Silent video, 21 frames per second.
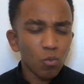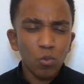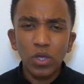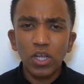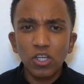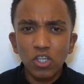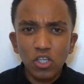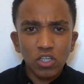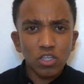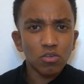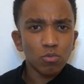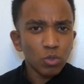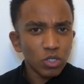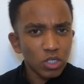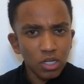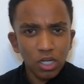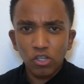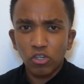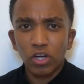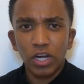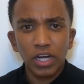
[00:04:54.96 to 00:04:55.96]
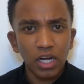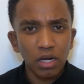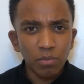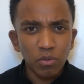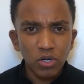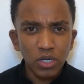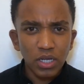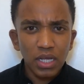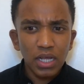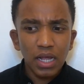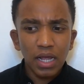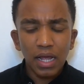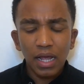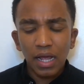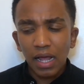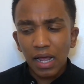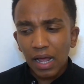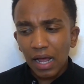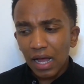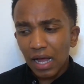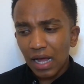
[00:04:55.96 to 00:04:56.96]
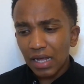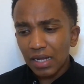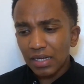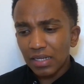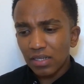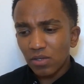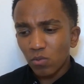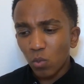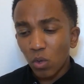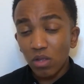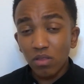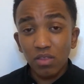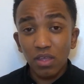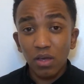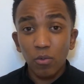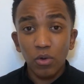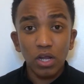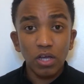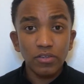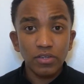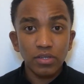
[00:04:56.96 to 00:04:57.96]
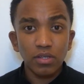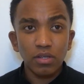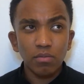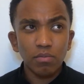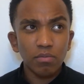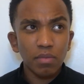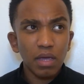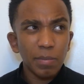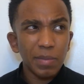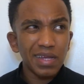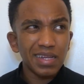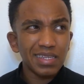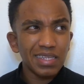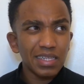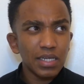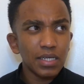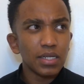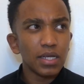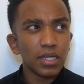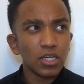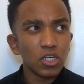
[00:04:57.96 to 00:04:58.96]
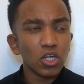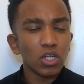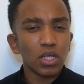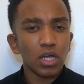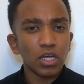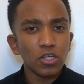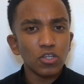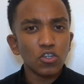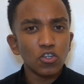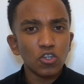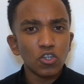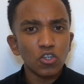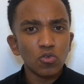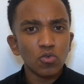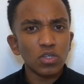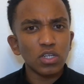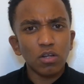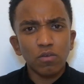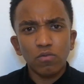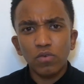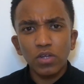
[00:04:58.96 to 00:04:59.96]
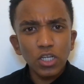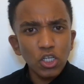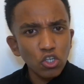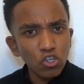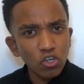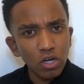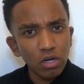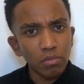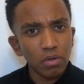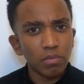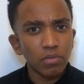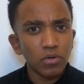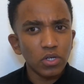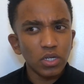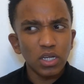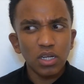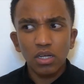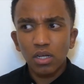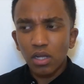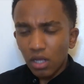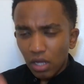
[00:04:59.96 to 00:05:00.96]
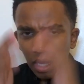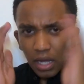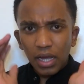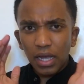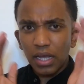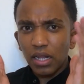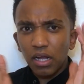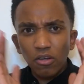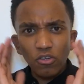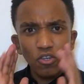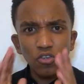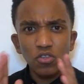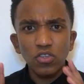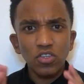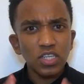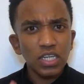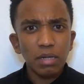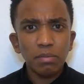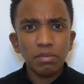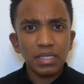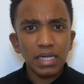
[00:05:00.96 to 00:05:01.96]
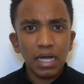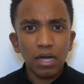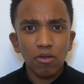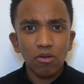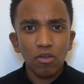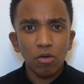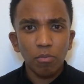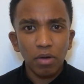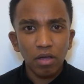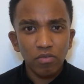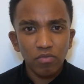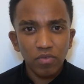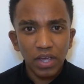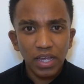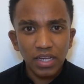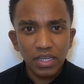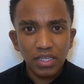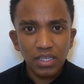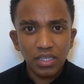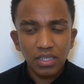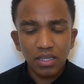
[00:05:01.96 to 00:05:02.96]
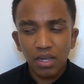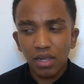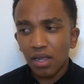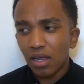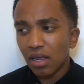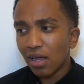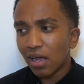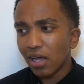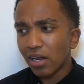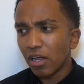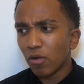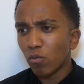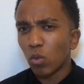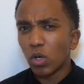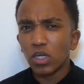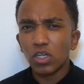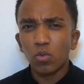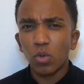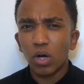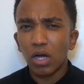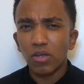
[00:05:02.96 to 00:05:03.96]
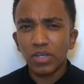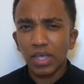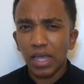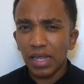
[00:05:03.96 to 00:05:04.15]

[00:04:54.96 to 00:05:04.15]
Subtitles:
we start drying our body, and one thing when I was maybe a teenager that I used to do is I'd finish drying my body and I'd use the same towel on my face and I wonder why I was